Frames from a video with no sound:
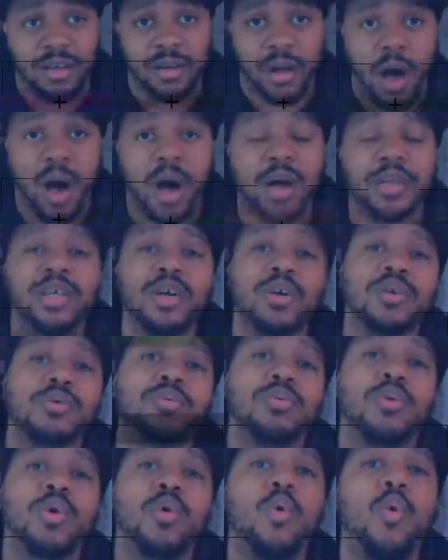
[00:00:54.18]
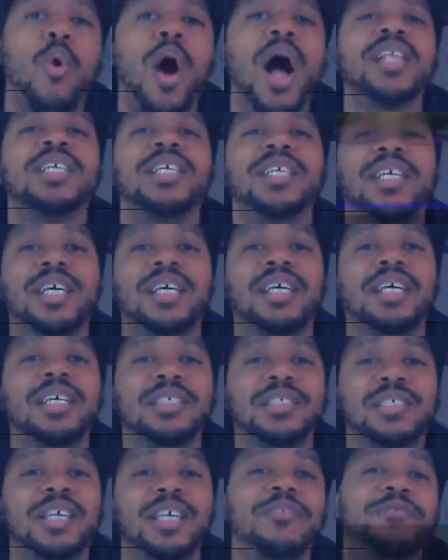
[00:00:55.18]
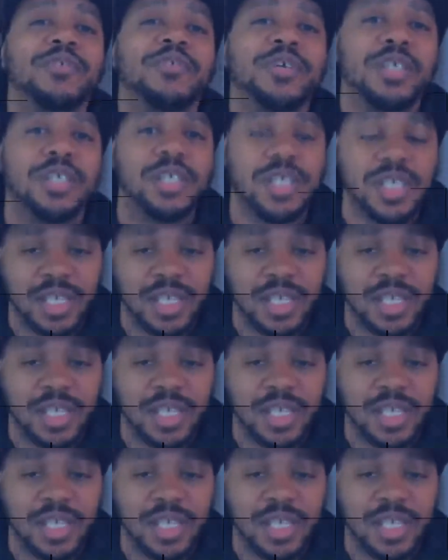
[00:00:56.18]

audio quality difference